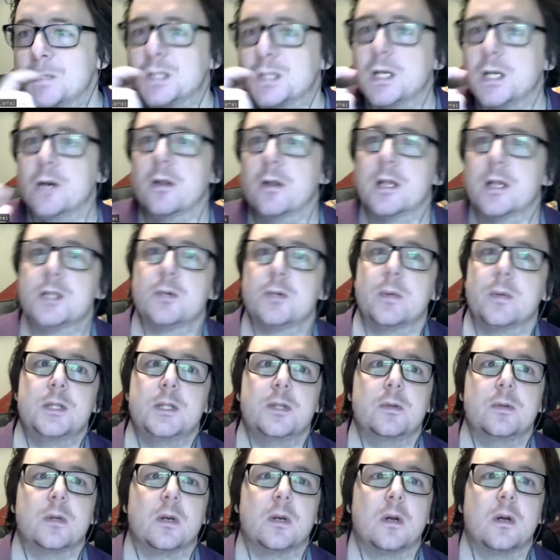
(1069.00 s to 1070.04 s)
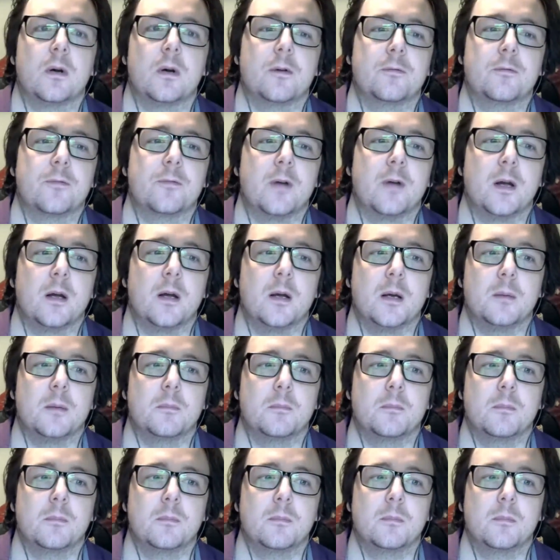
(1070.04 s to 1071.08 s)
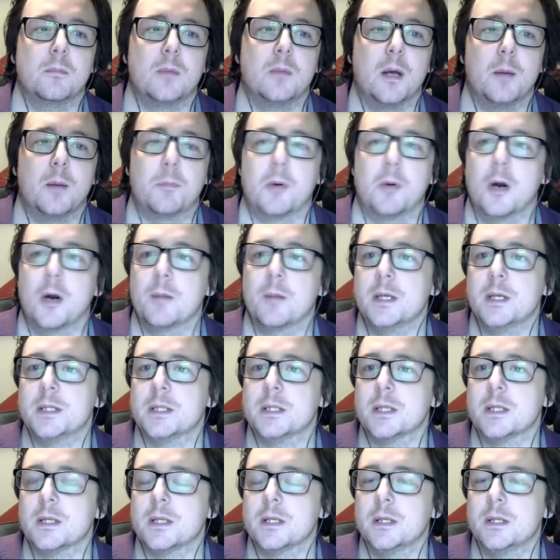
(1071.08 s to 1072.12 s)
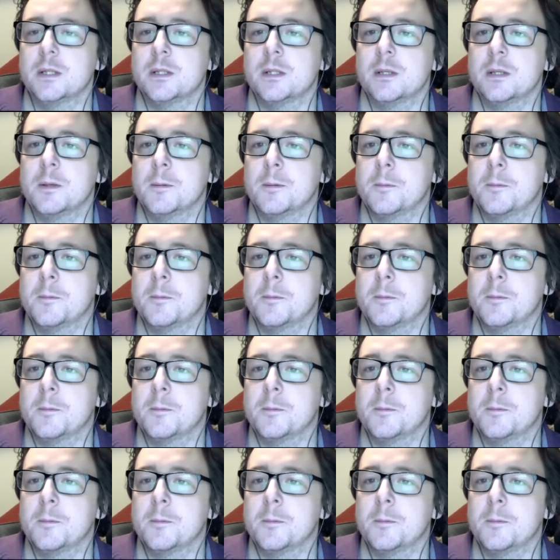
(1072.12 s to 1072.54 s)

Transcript: So I know that's what they do in a lot of um, uh, primate studies.